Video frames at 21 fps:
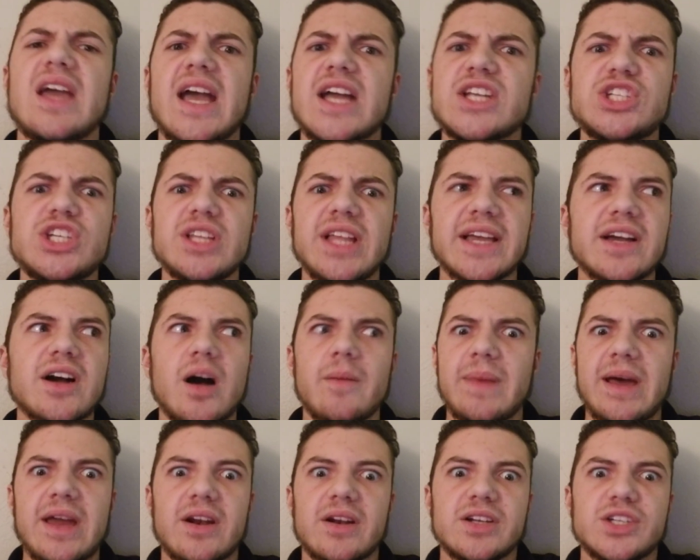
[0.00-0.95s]
she like got
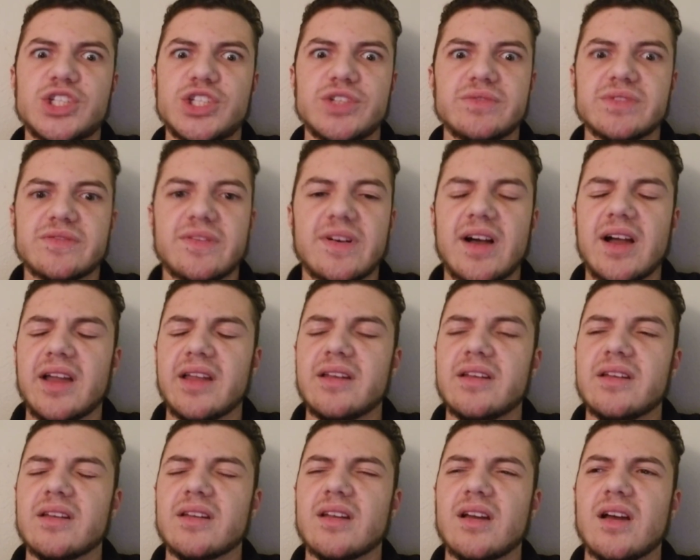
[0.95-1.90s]
better, and she was
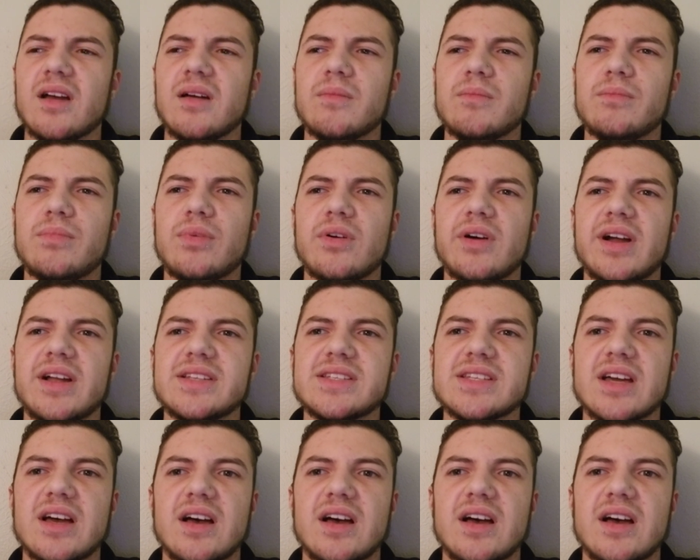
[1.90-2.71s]
fine. But